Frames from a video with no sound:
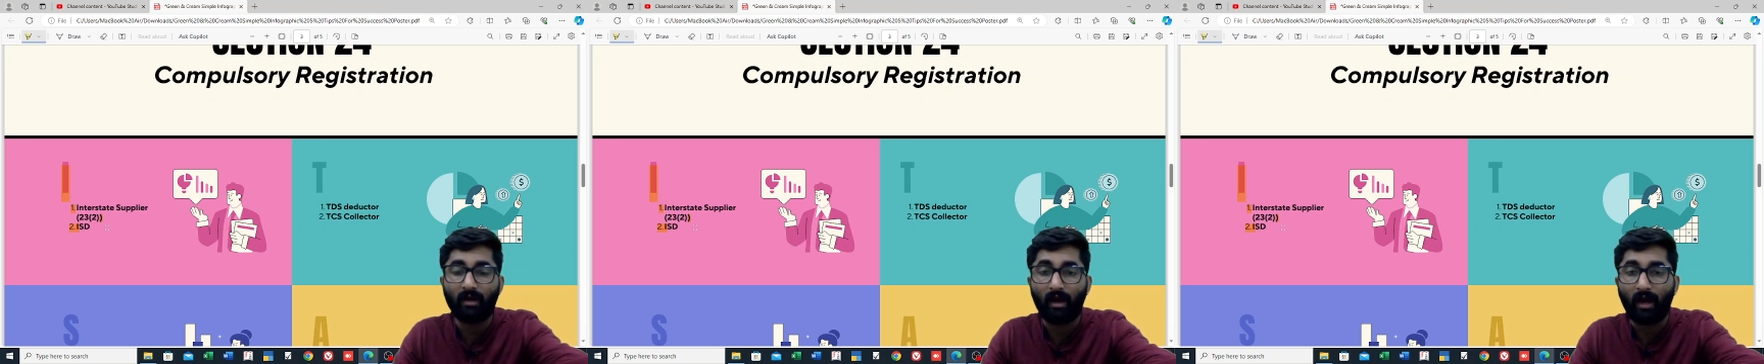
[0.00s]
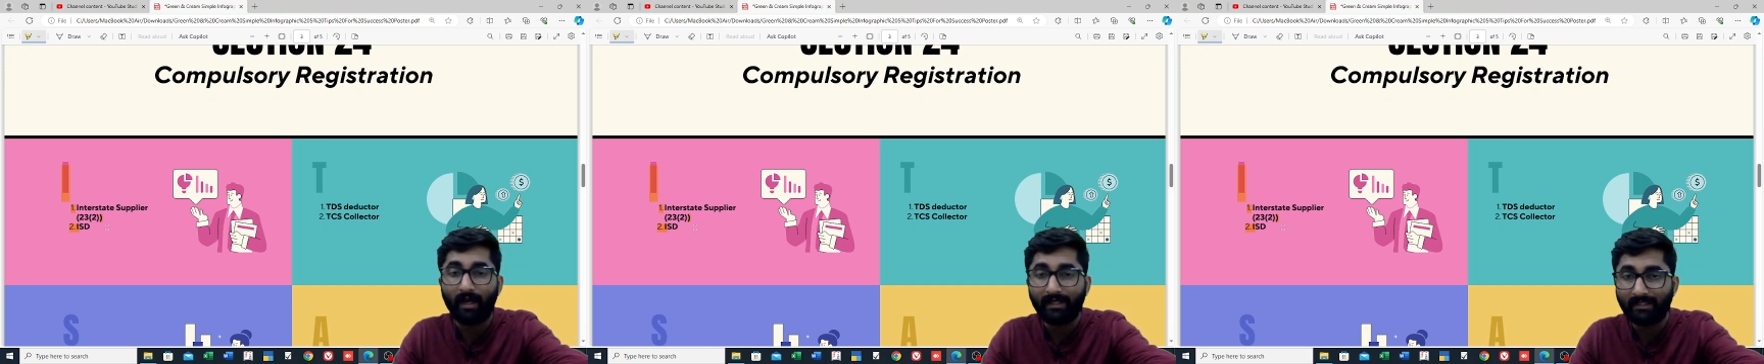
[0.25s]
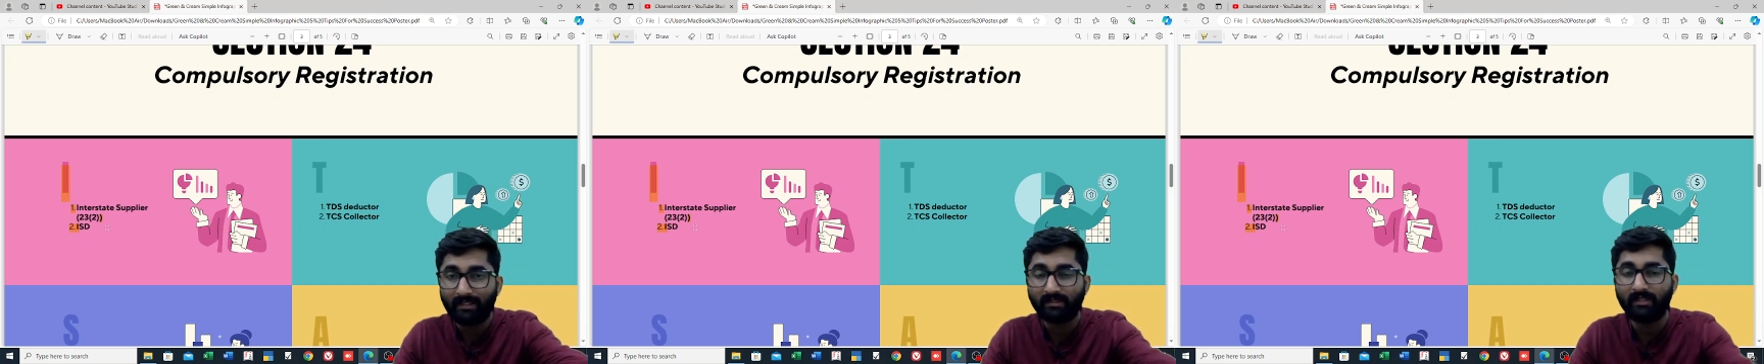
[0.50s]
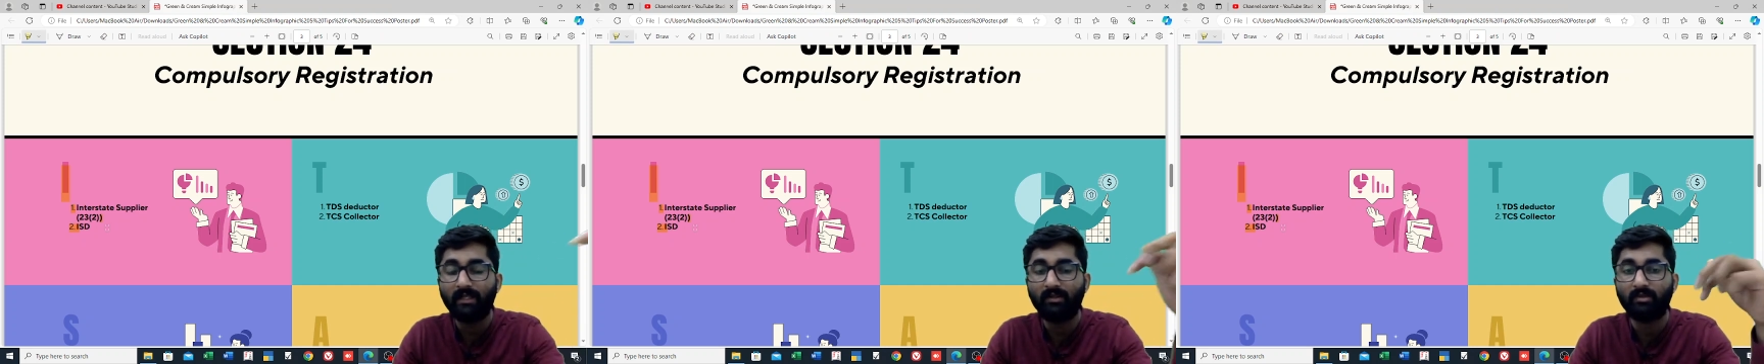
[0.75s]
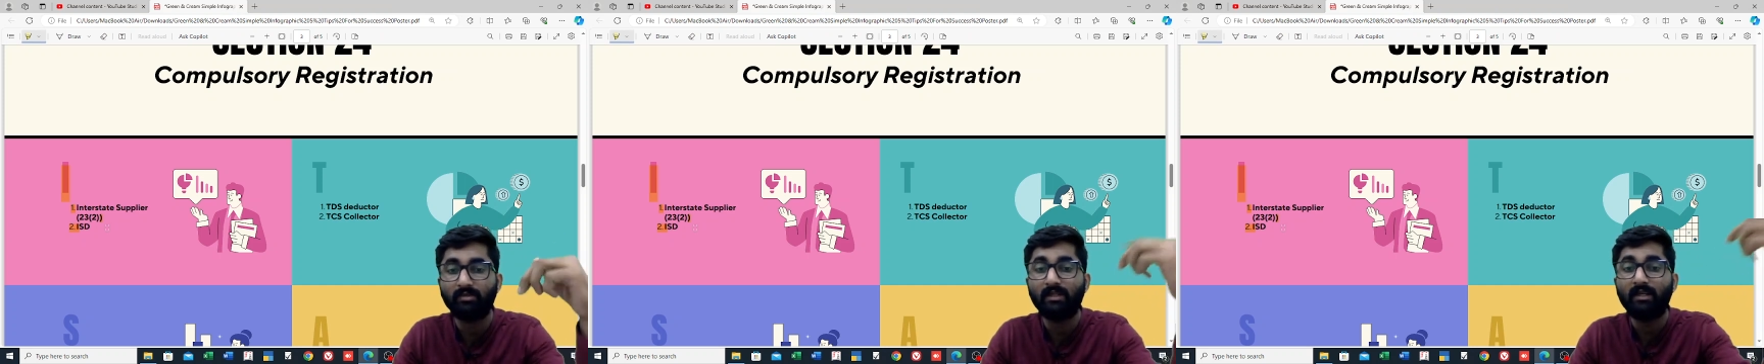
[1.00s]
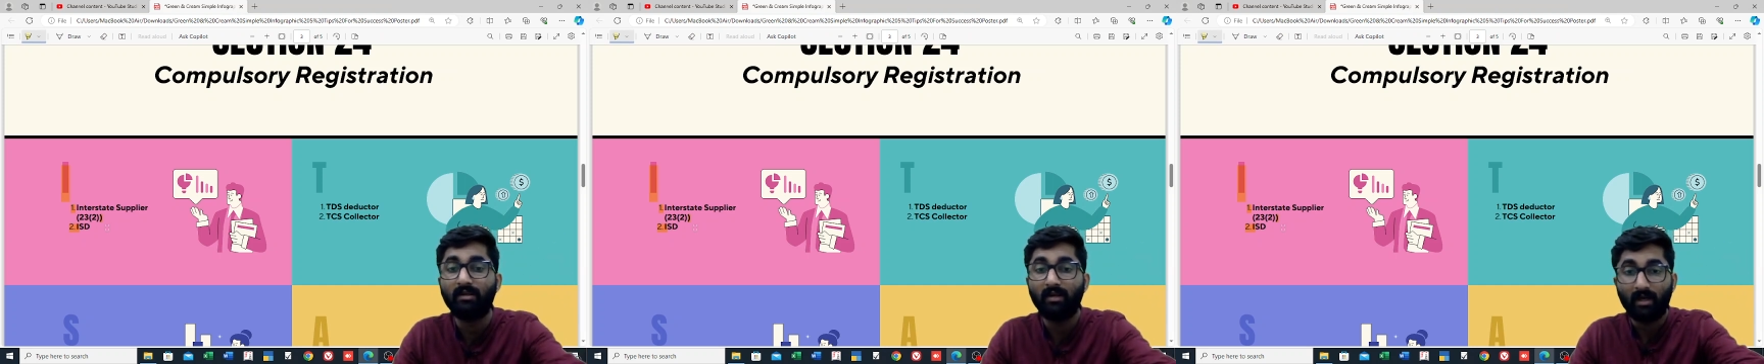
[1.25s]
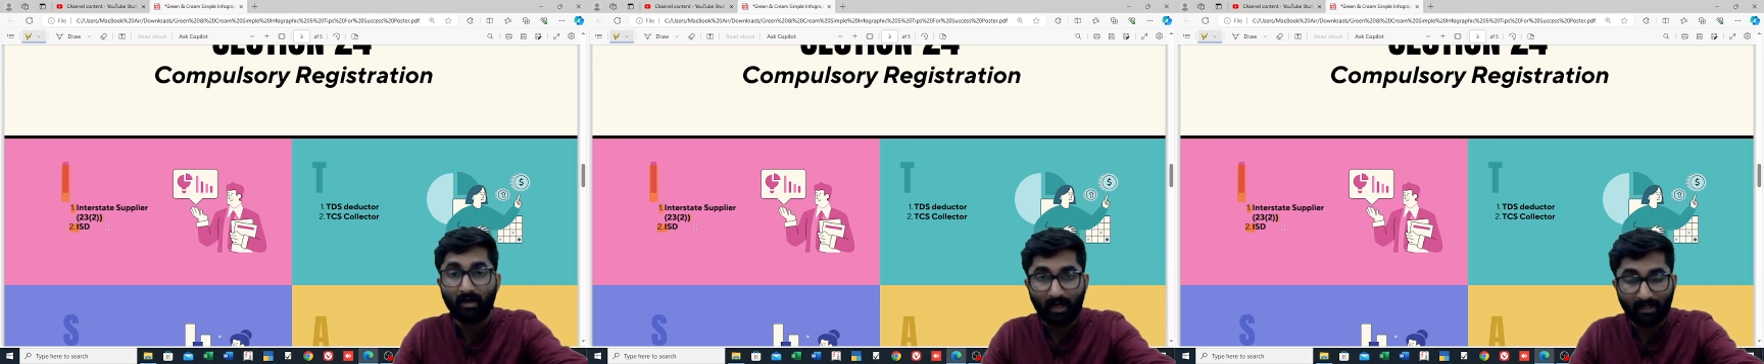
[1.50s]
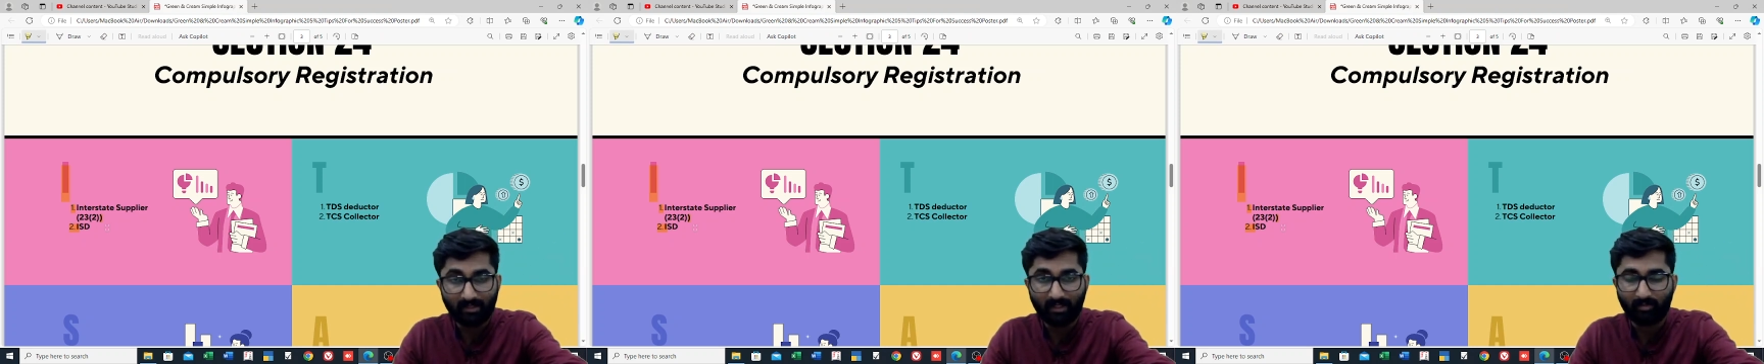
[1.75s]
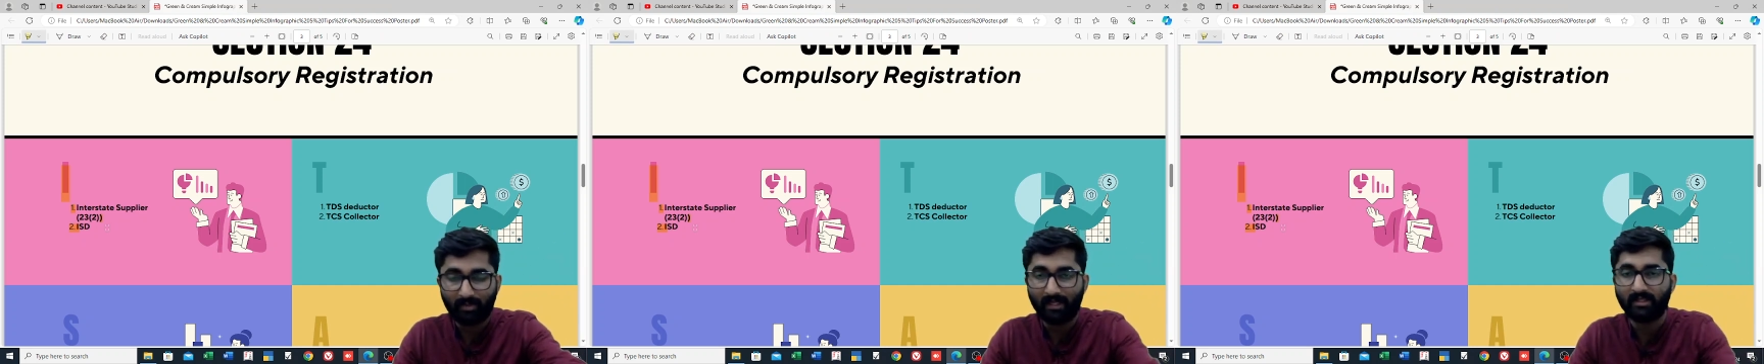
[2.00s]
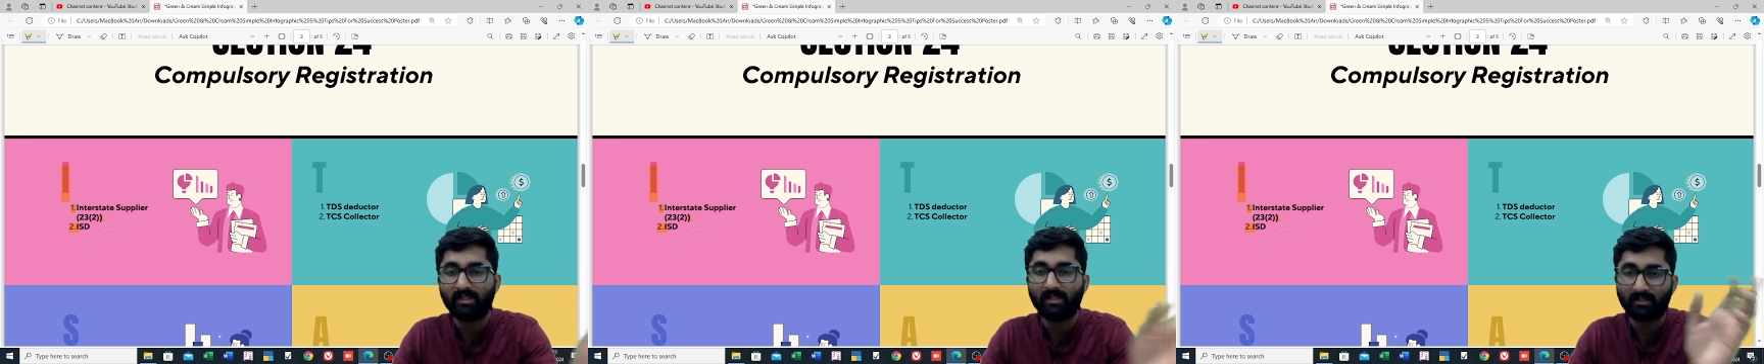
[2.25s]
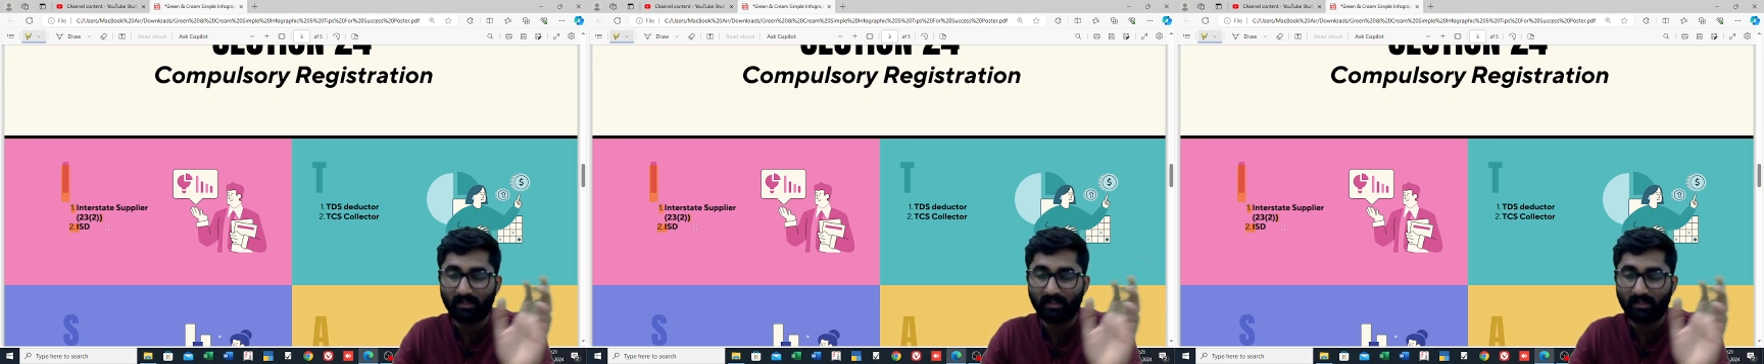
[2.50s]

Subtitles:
ITC to the other branches,